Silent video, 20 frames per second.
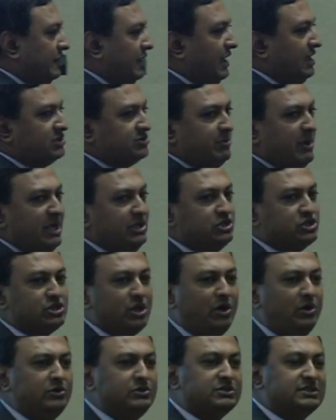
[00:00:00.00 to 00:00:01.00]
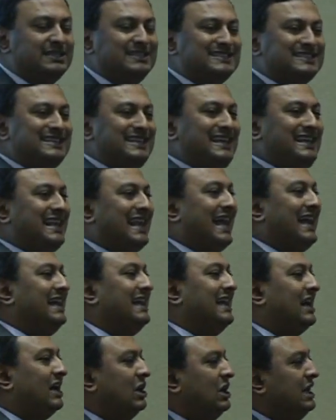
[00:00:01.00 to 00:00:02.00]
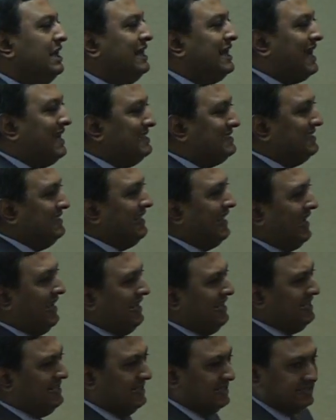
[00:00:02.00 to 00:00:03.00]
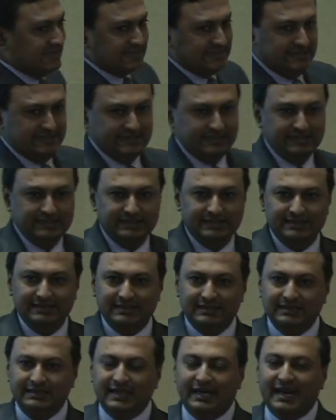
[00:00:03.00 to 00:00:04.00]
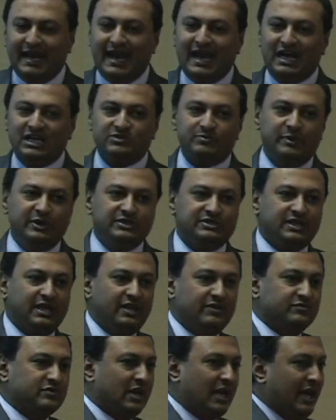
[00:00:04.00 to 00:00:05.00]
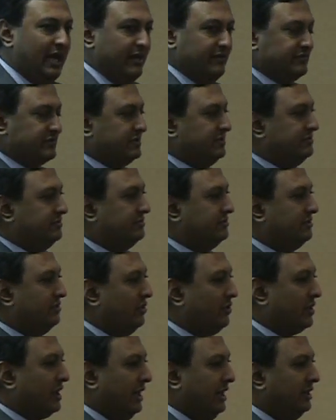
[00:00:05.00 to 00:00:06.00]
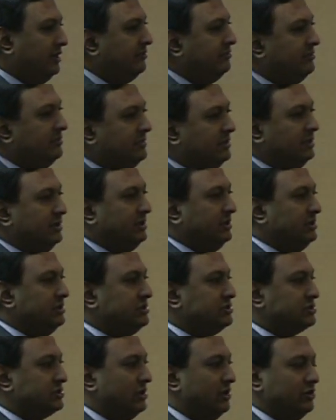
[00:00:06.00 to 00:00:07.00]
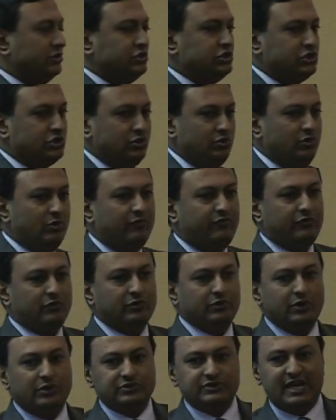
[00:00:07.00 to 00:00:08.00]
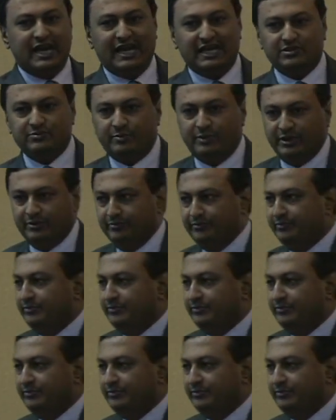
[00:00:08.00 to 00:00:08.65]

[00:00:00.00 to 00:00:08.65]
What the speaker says: It's been shown since the early 1980s that aspirin saves lives. Okay? So chew a full dose aspirin.